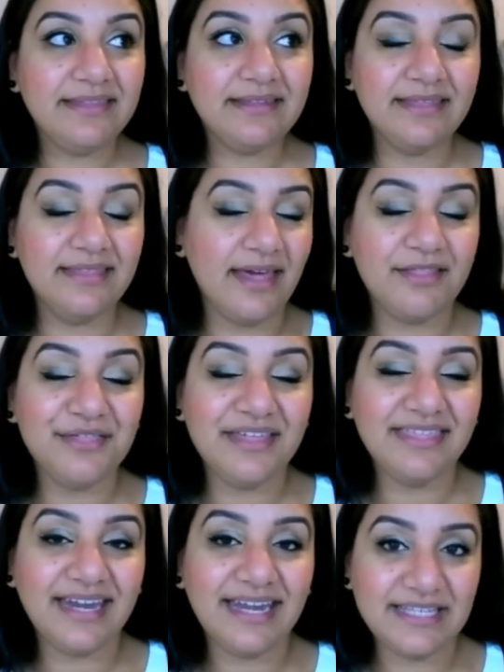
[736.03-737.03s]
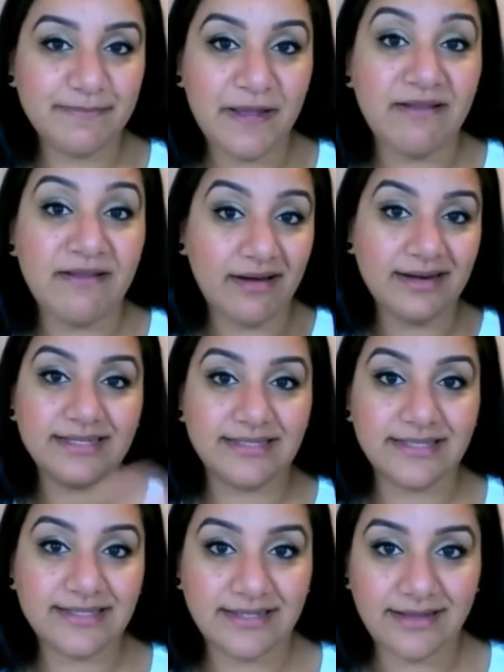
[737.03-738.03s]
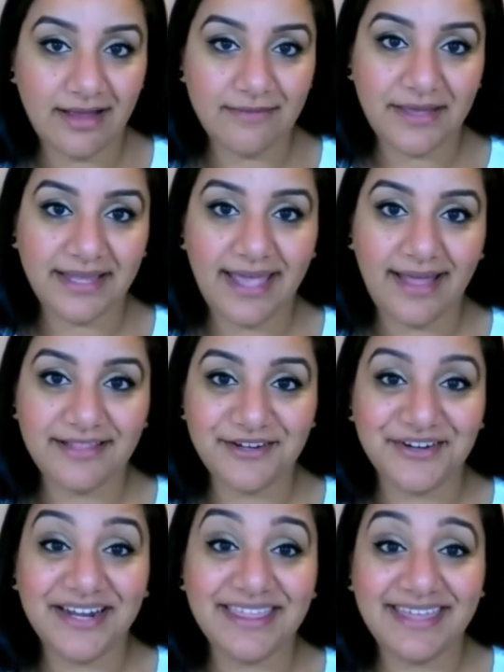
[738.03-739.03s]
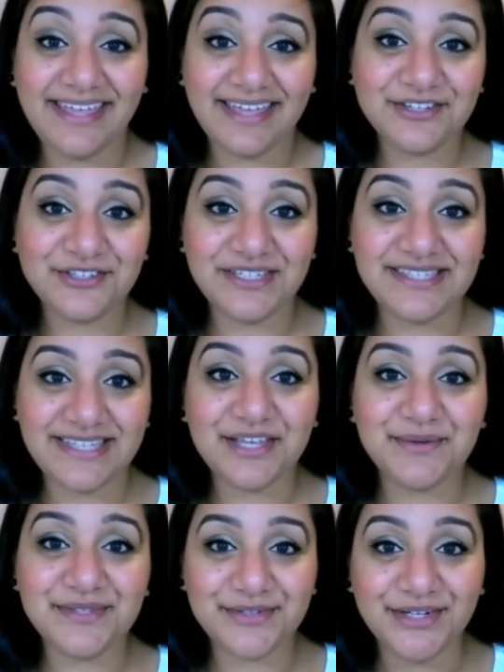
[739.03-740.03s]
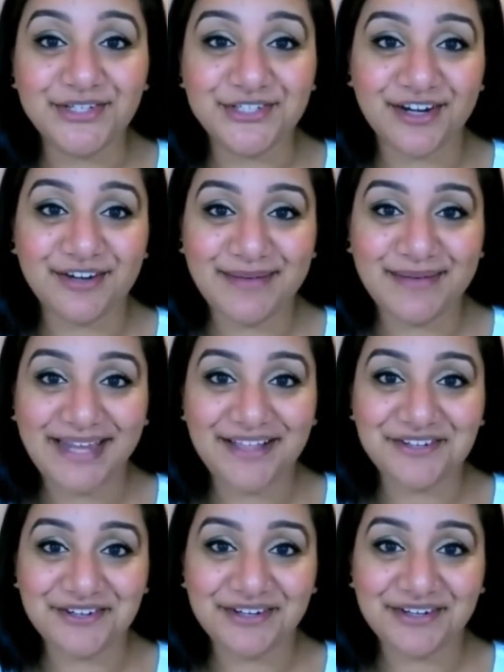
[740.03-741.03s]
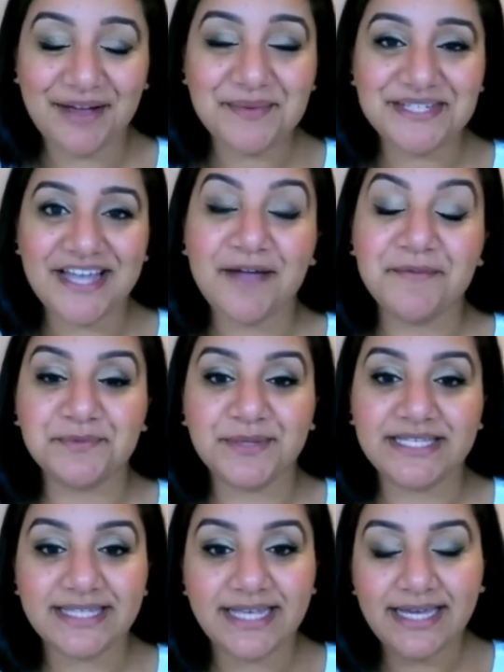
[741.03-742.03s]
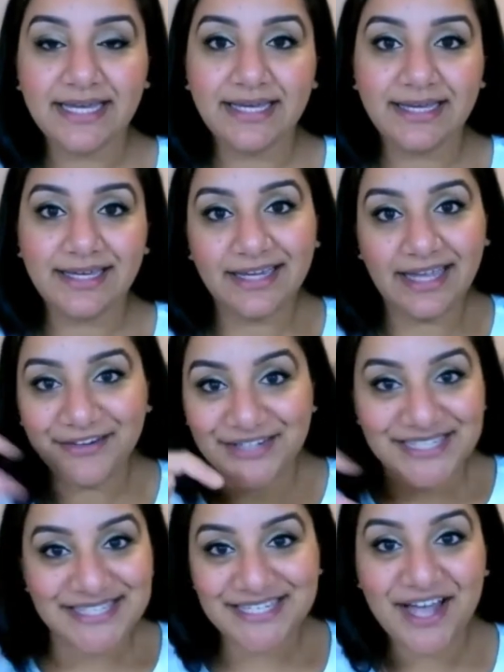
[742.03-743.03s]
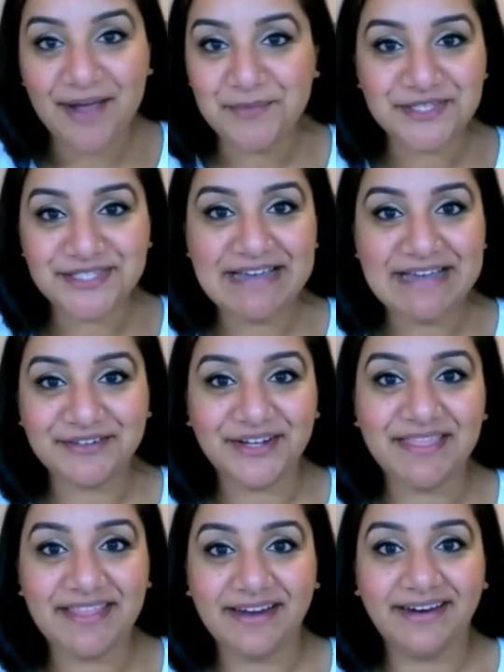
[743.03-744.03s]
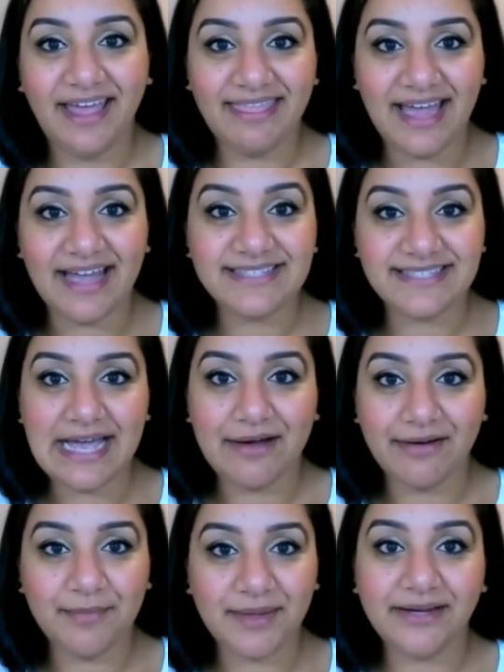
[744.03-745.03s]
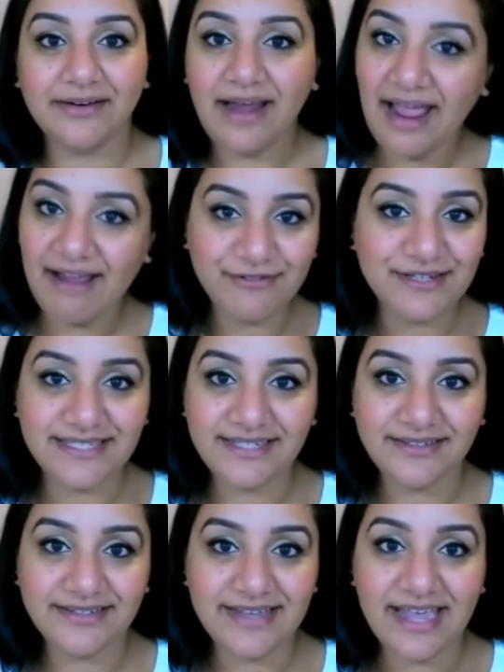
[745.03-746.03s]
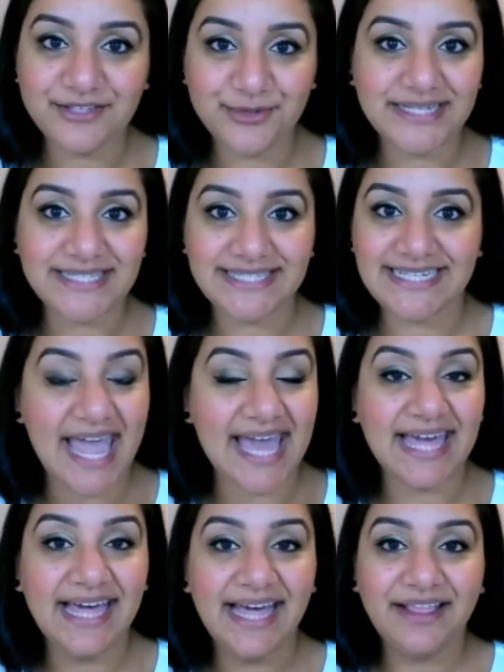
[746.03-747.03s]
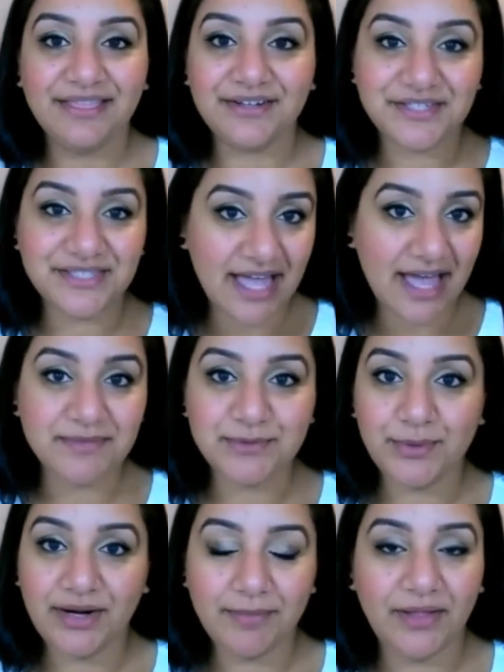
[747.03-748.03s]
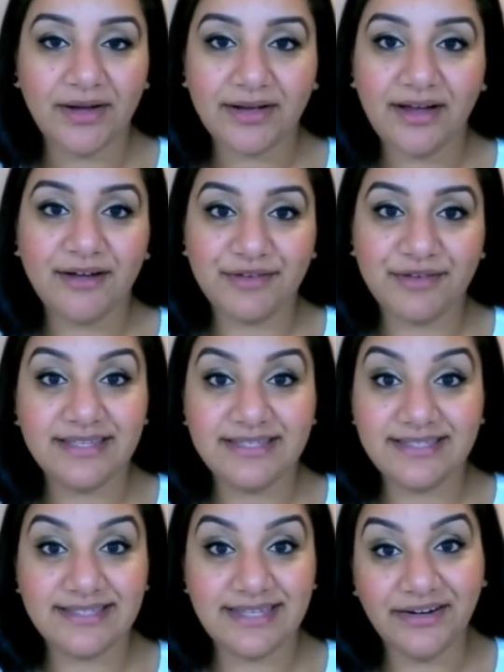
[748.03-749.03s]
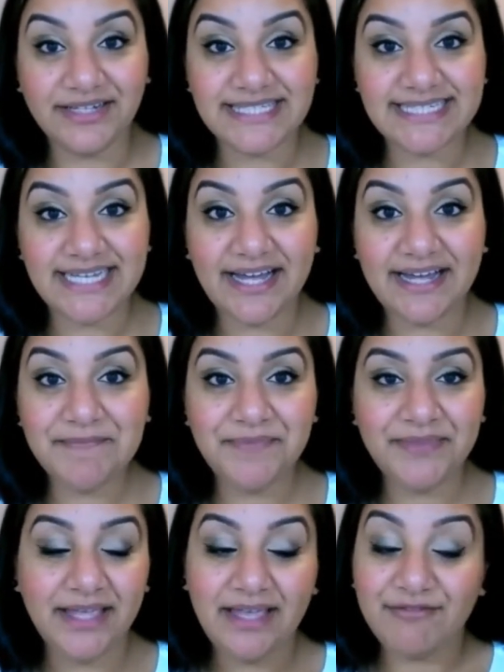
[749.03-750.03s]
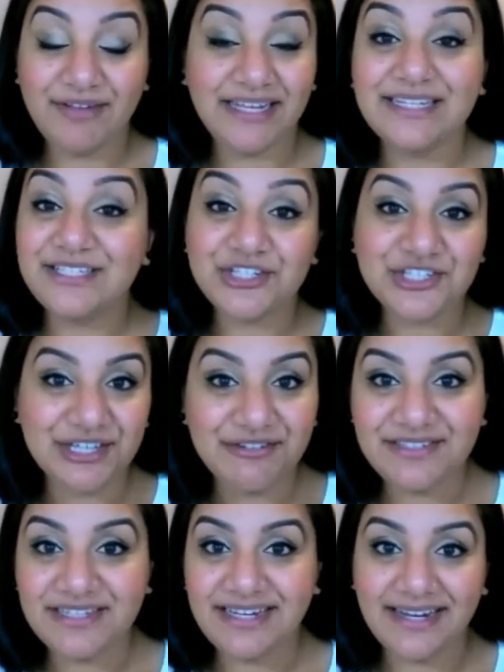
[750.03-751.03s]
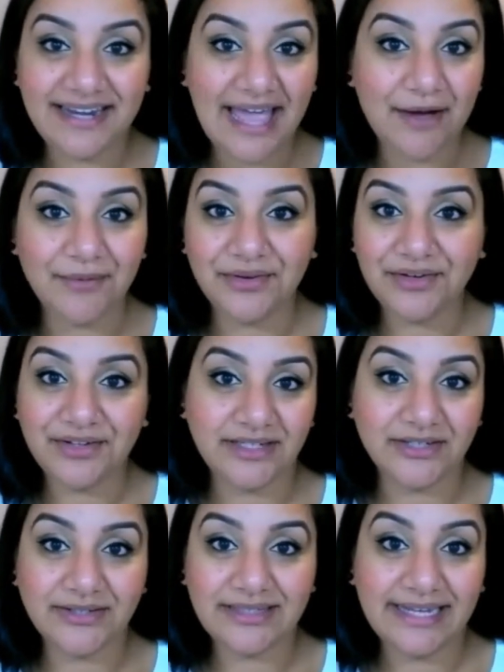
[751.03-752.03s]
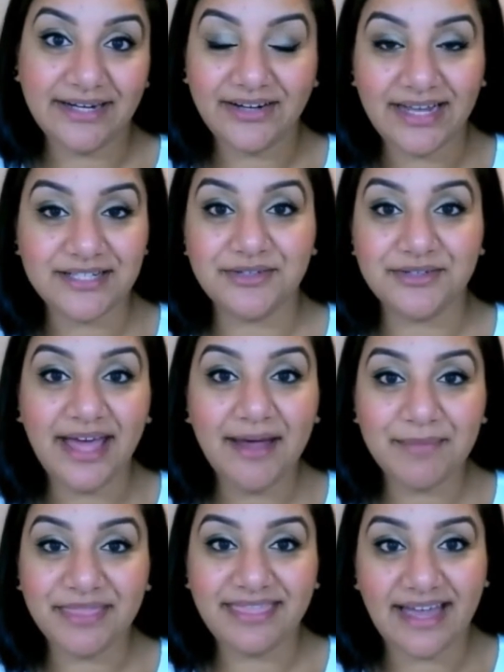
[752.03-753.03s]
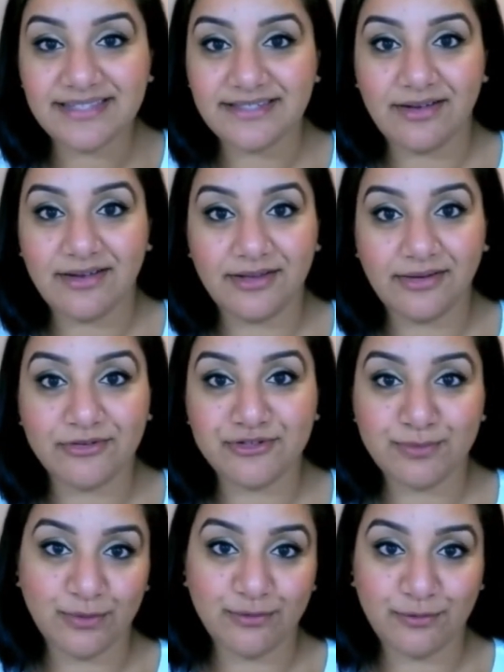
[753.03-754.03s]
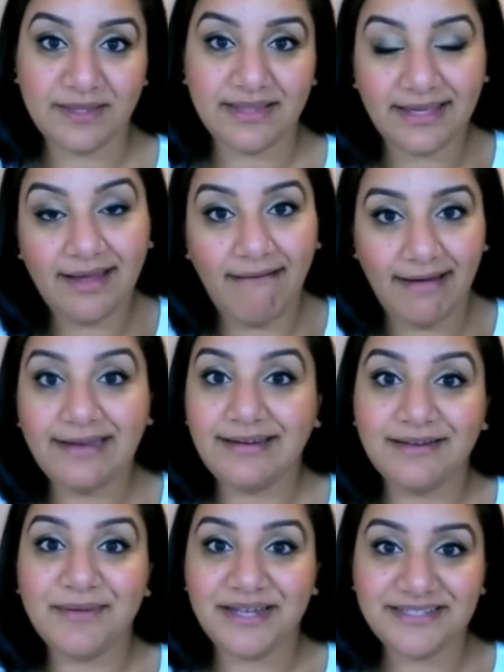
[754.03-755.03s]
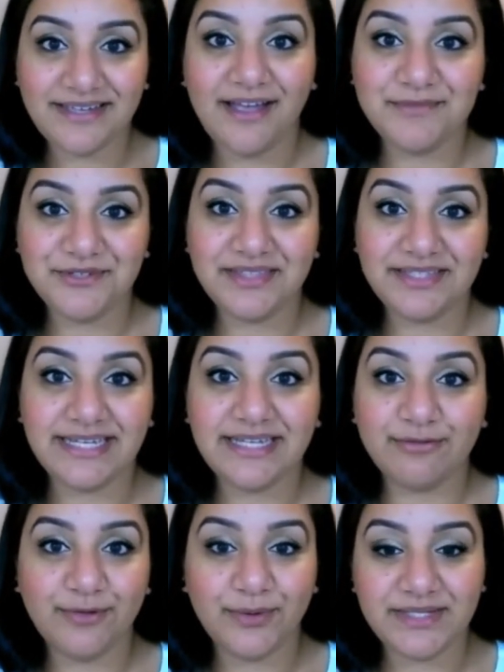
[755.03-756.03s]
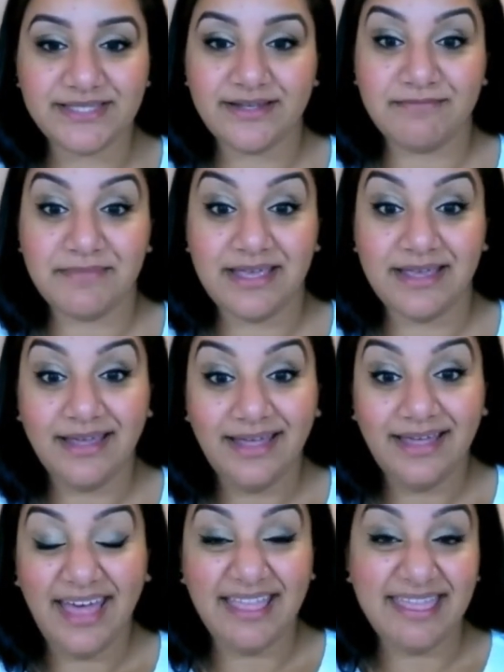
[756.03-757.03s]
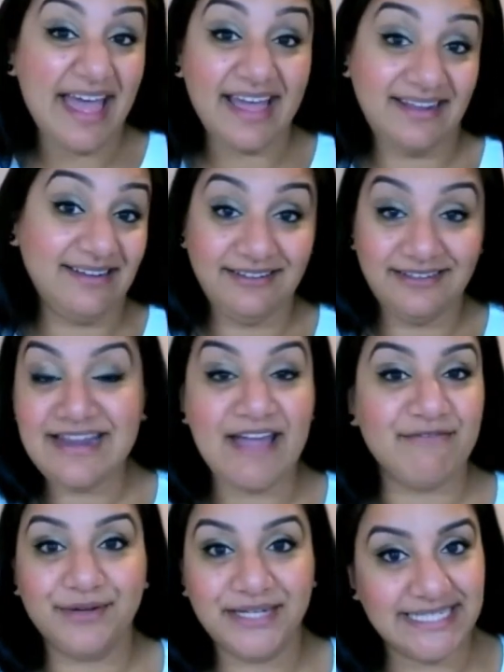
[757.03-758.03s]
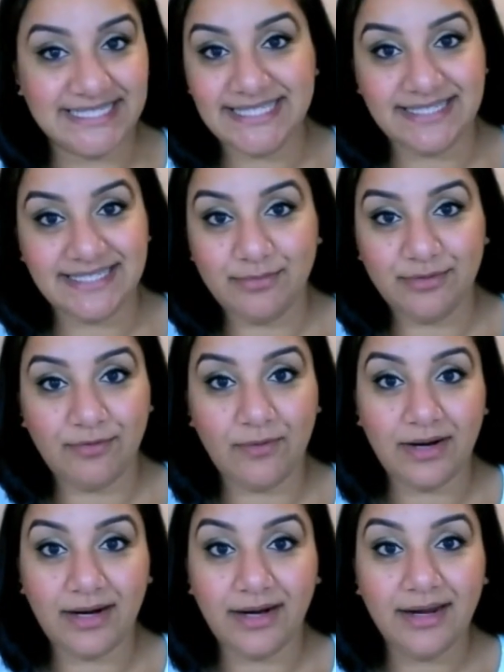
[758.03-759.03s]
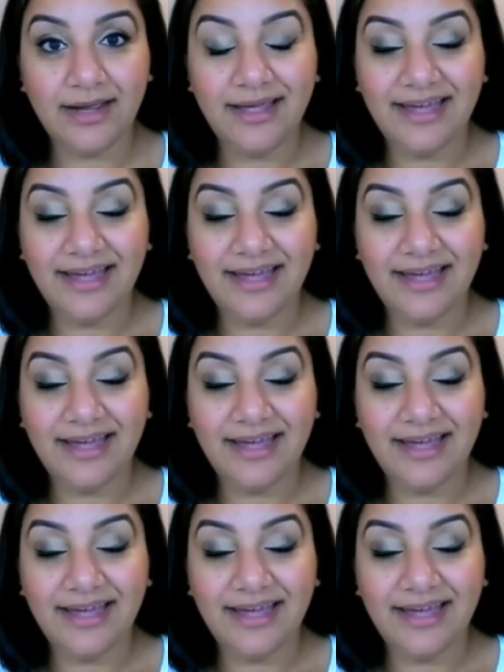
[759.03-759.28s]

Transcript: The other thing that has been non-existent on my calendar, and I think I actually sent you a screenshot of my calendar a couple times, was Irin's time was never on there. And that's now appeared every single day, twice a day. There's times where I block off, this is Irin's time. If I need to shift it an hour earlier or later, I do that, but that's a non-negotiable for me. Like, I need my time during the day to focus on me. And that never existed before.